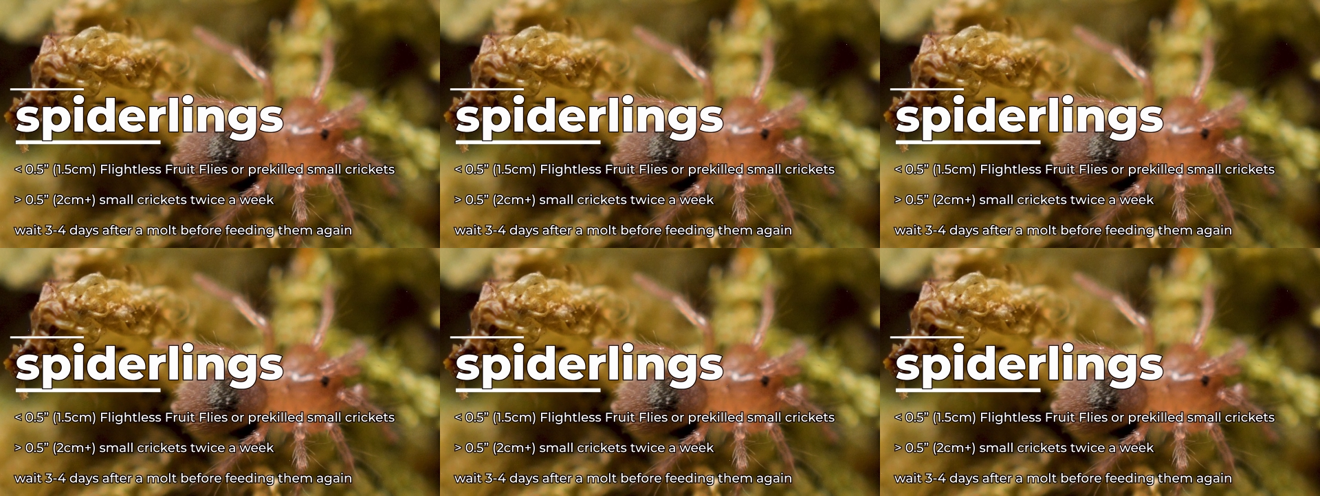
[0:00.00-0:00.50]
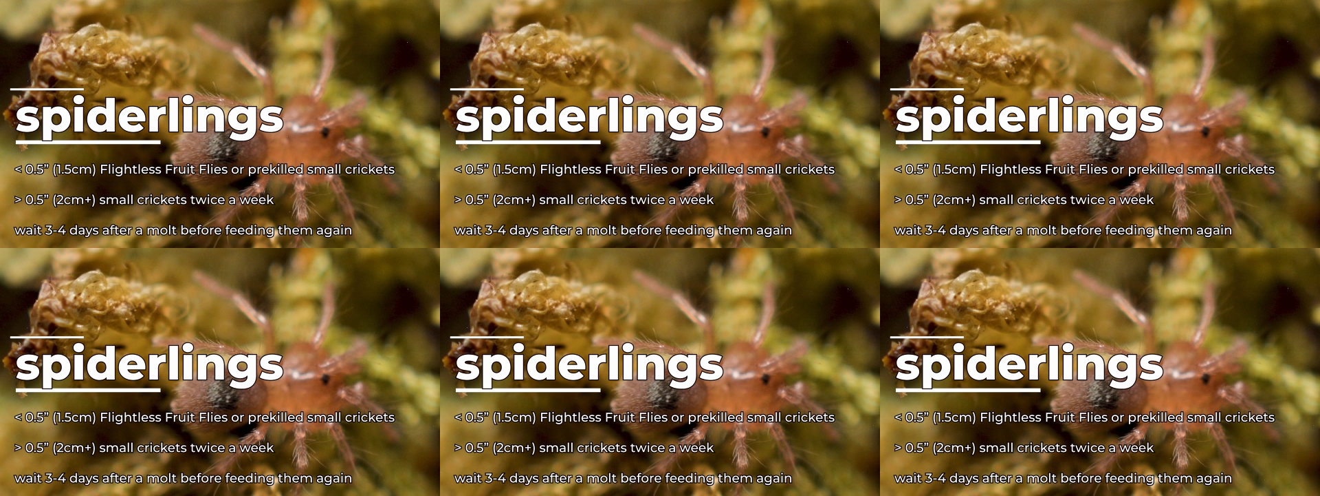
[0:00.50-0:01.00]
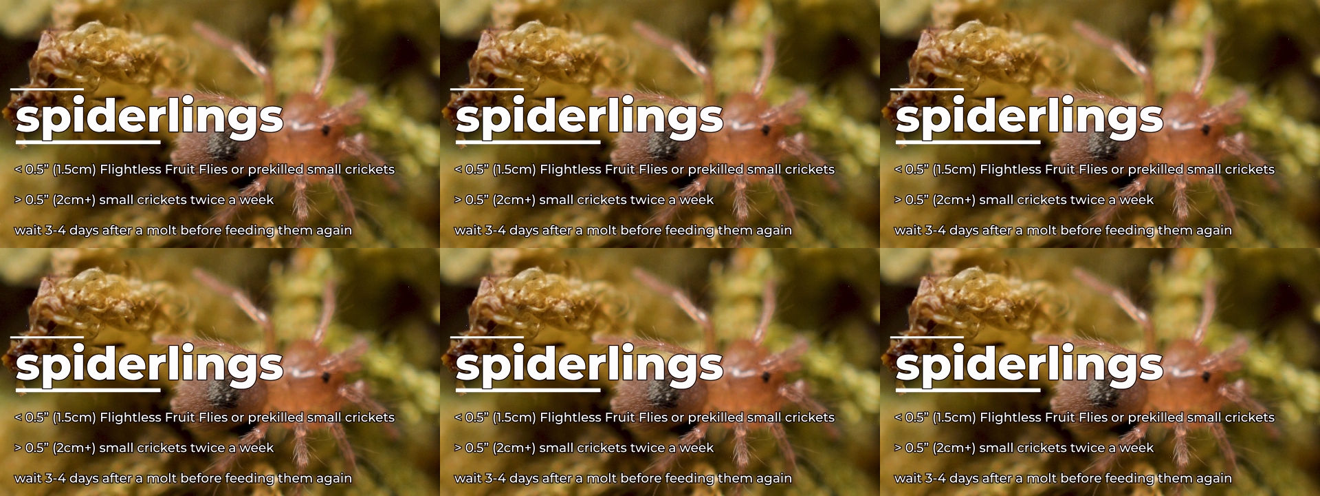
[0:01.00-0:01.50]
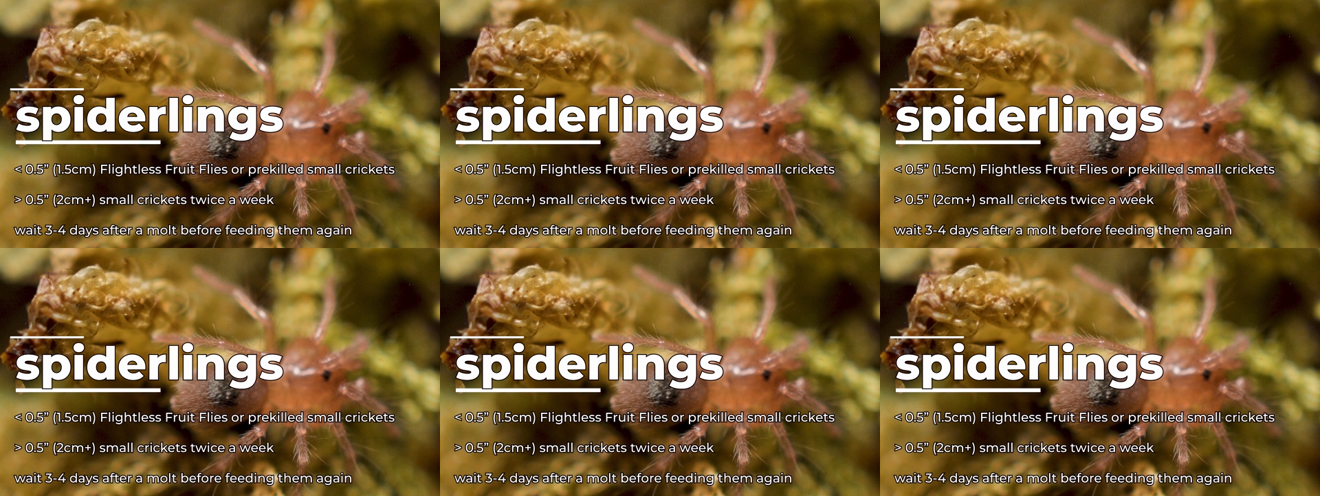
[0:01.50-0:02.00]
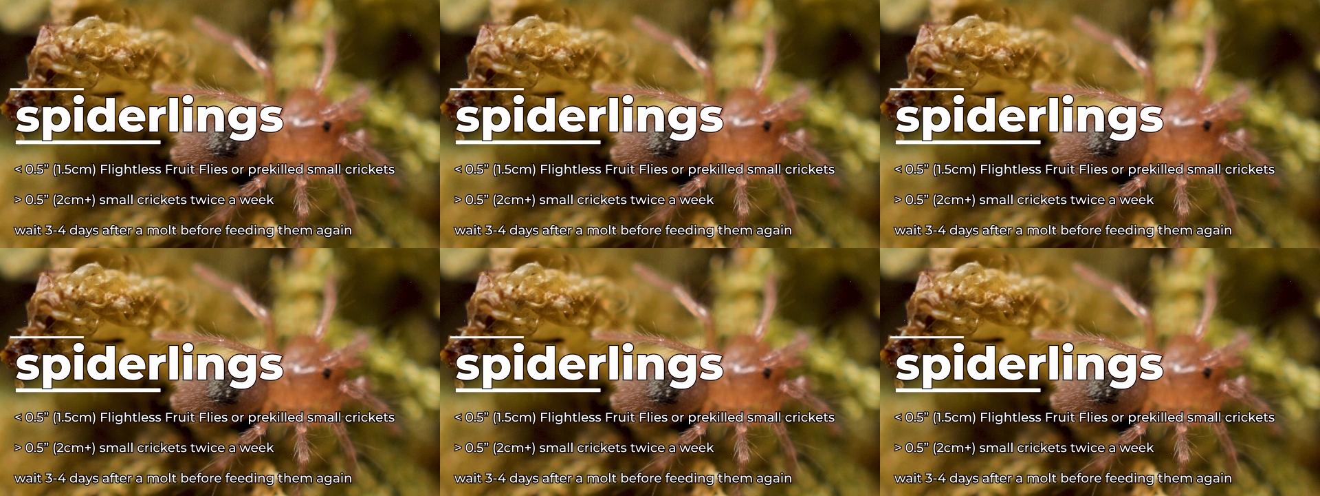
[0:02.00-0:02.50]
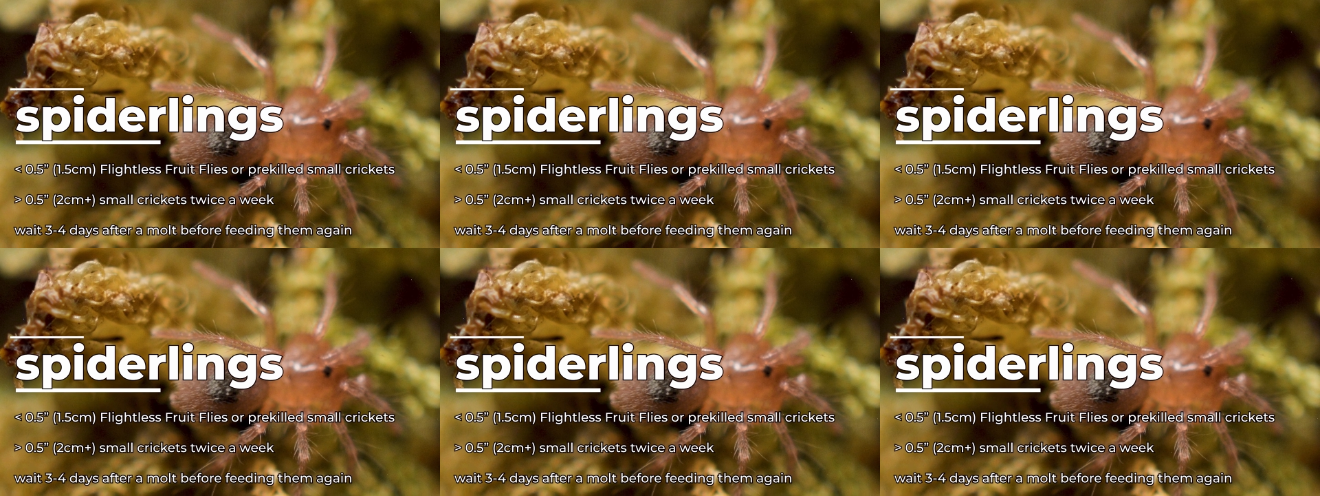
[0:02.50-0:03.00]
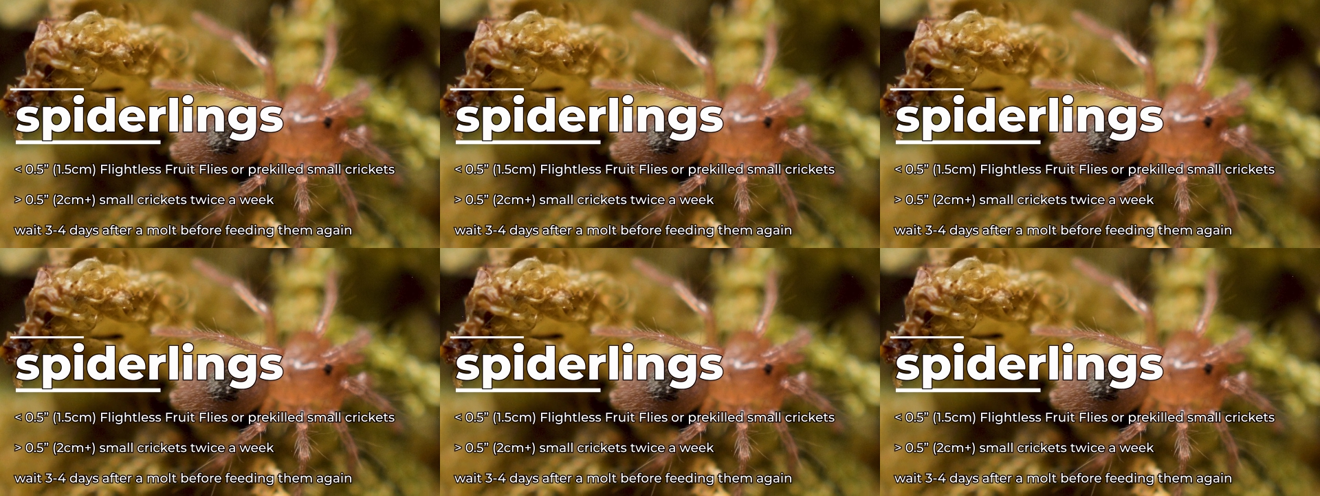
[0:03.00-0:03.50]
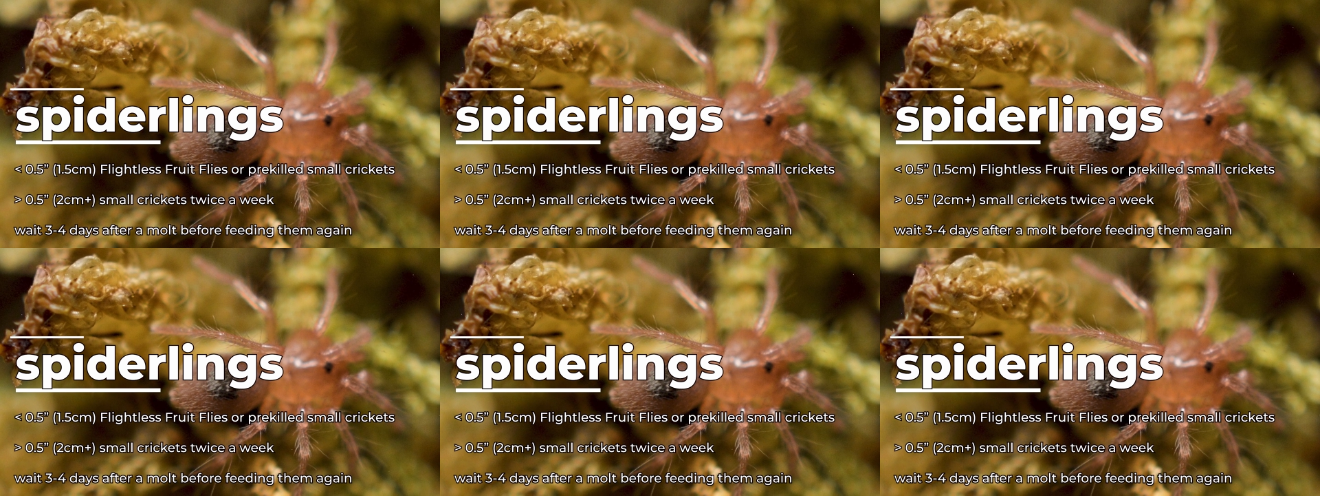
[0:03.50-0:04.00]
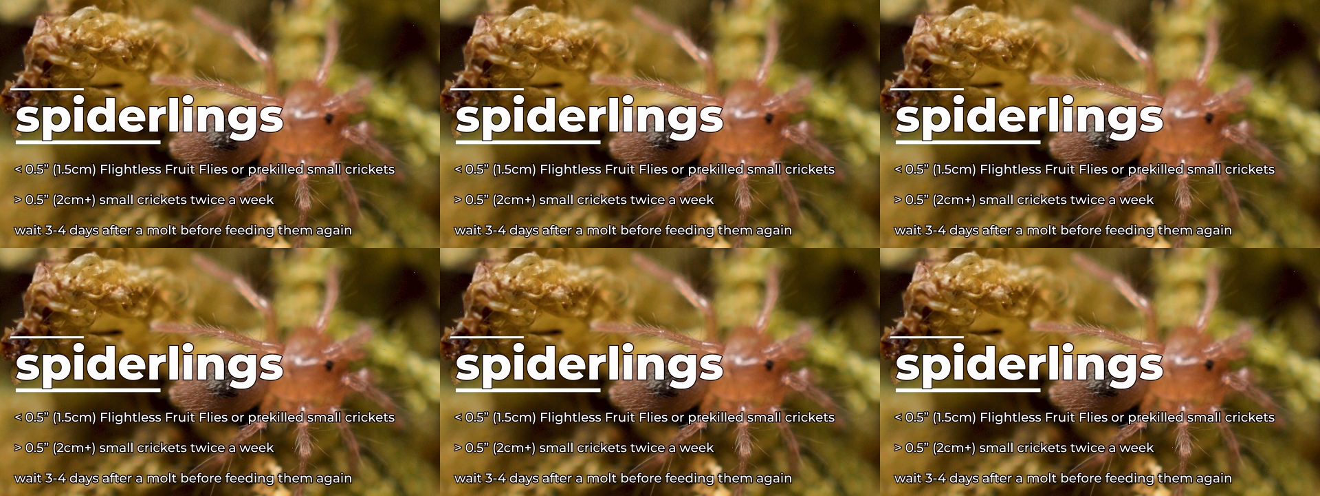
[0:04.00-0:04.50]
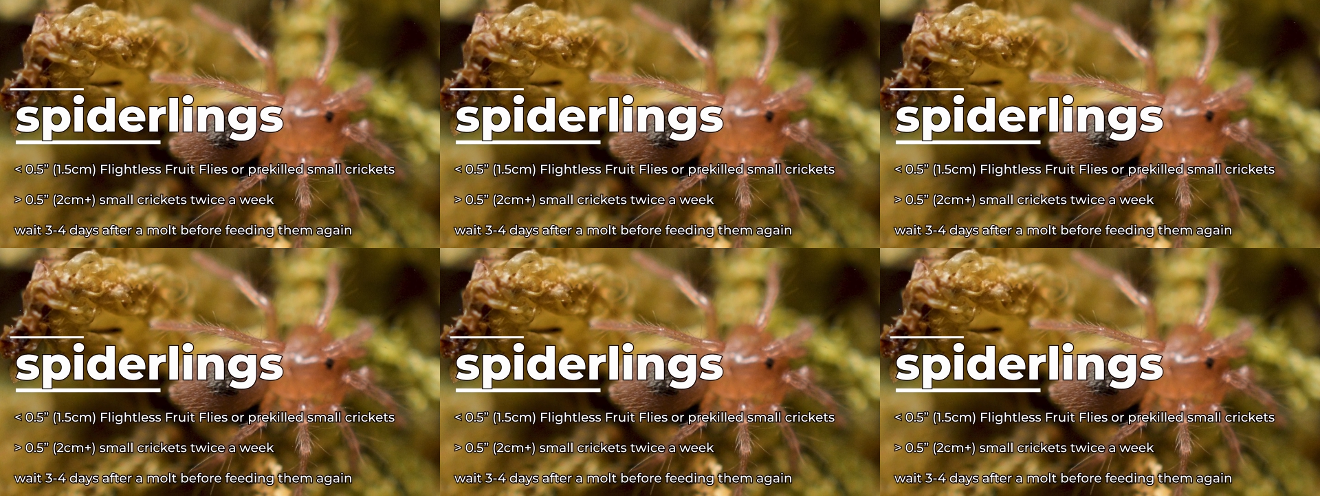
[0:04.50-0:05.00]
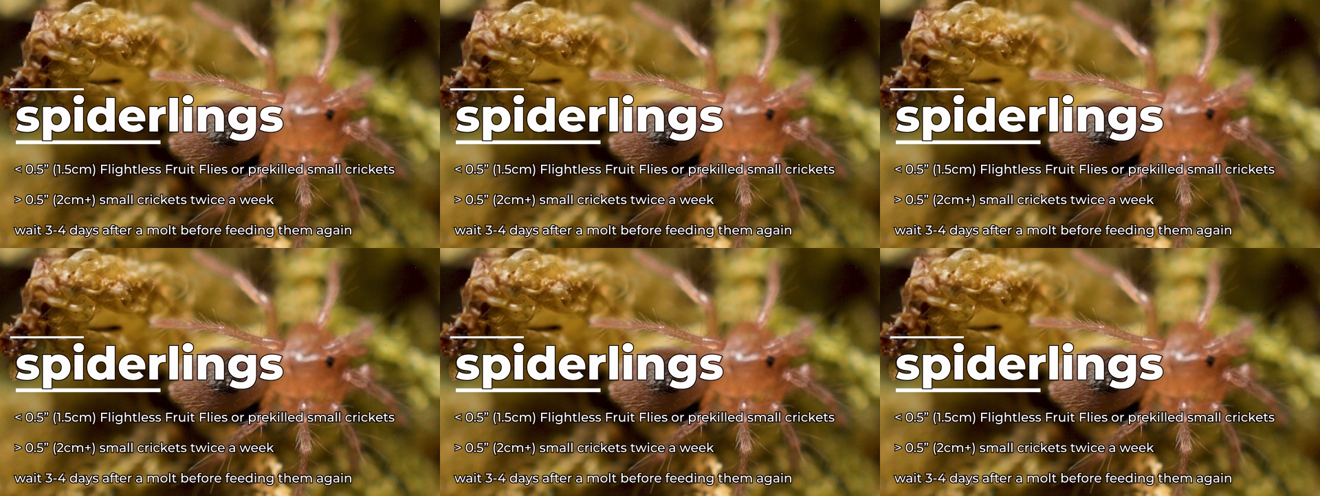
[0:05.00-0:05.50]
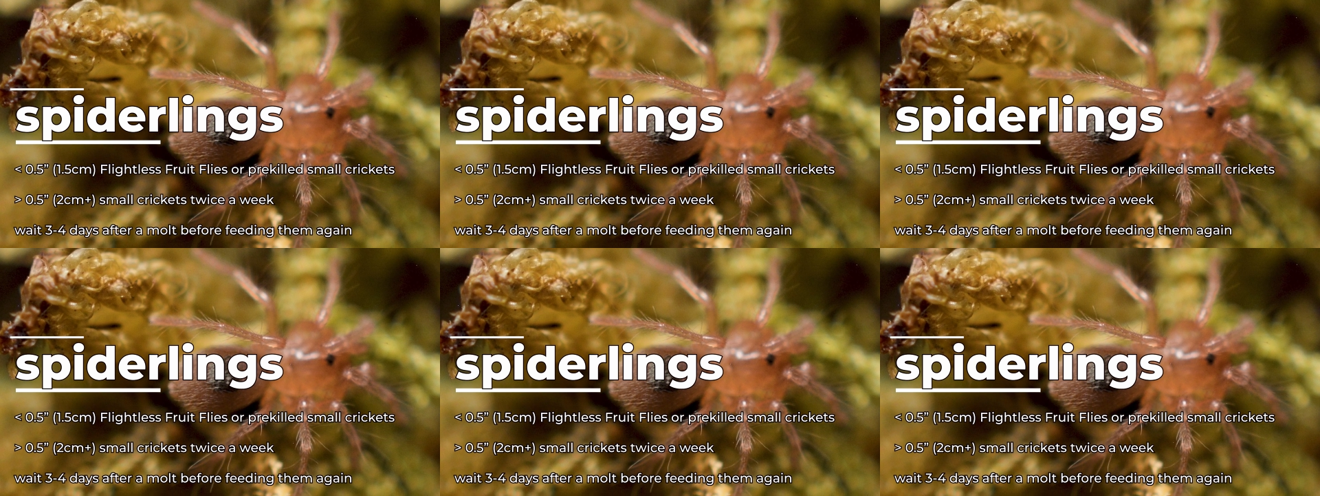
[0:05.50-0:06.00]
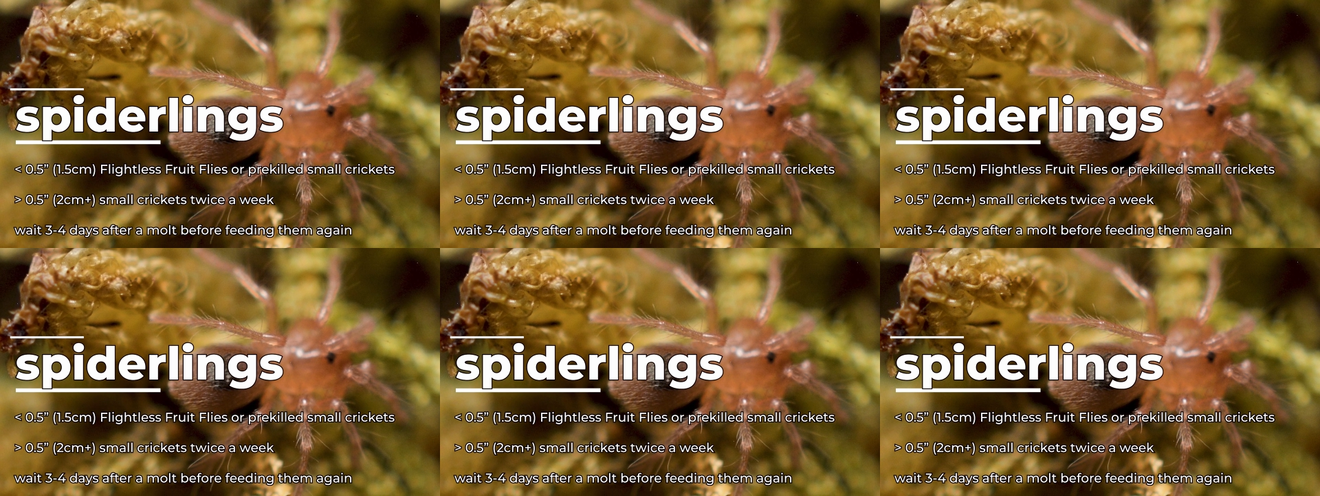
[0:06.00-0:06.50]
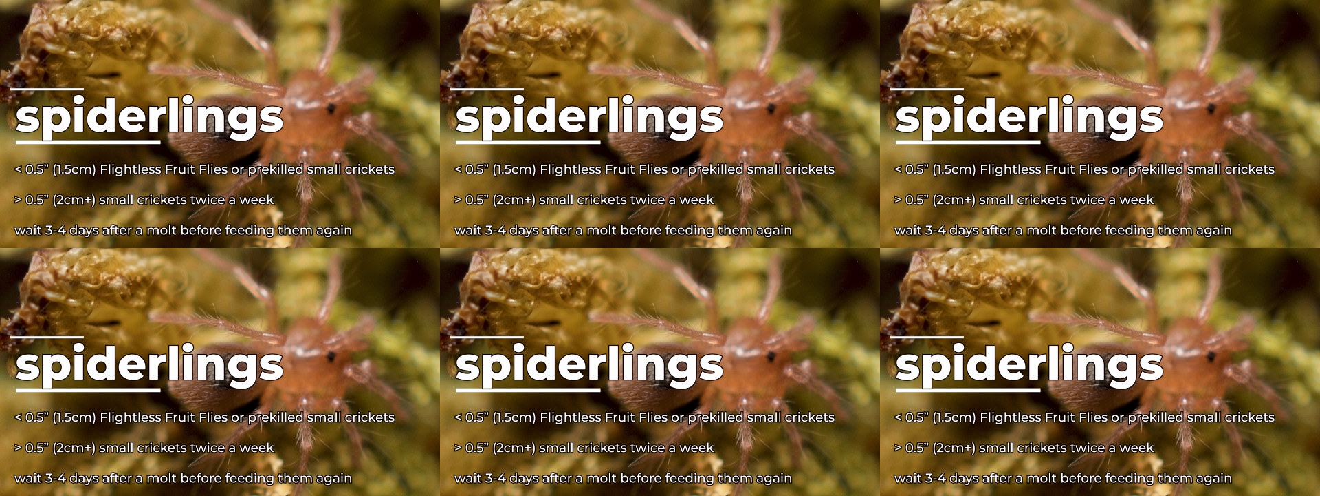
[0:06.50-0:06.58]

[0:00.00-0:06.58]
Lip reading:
No face is visible, so there are no lips to read.